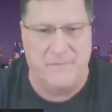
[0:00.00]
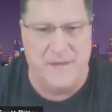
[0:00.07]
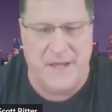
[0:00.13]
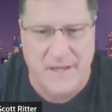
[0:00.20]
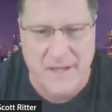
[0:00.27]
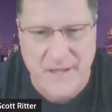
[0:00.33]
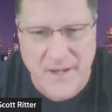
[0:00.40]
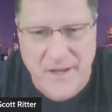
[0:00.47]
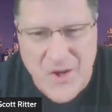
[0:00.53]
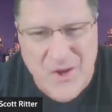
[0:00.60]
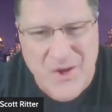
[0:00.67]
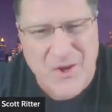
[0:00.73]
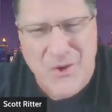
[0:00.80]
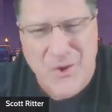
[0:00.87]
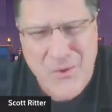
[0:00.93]
to me.
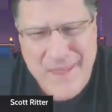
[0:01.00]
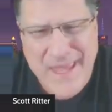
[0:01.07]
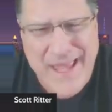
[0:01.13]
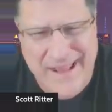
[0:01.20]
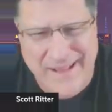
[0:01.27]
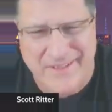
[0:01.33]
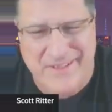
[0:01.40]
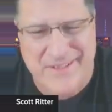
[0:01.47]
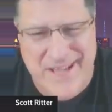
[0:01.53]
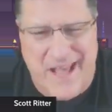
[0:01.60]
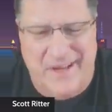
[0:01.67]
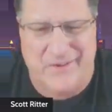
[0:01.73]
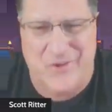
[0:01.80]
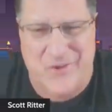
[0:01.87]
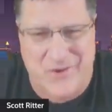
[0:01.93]
Who the hell is
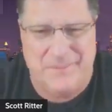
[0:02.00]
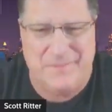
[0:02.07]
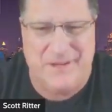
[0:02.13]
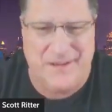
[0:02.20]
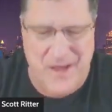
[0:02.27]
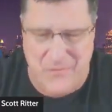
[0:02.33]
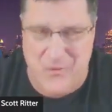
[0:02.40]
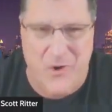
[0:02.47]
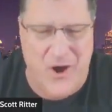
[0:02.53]
Donald Trump to come